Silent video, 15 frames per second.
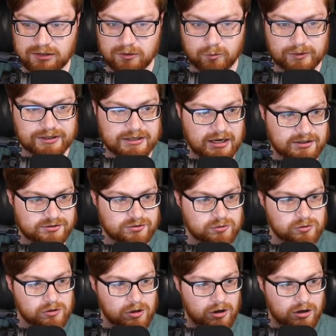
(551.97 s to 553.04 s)
We got to
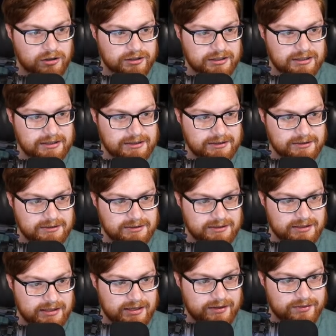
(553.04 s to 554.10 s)
log in
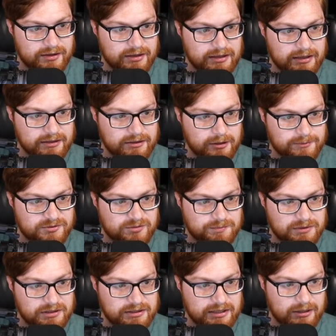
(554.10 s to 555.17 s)
and then it ended up
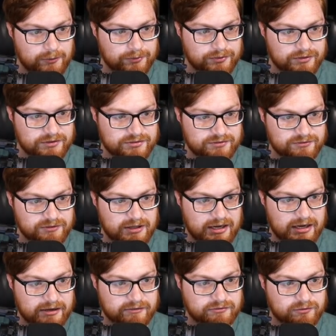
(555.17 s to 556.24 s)
spitting out this
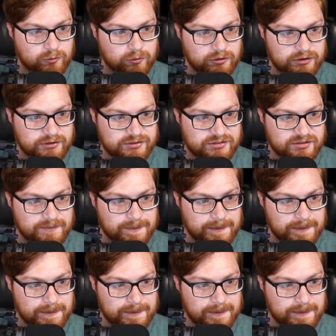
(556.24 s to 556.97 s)
flag for us.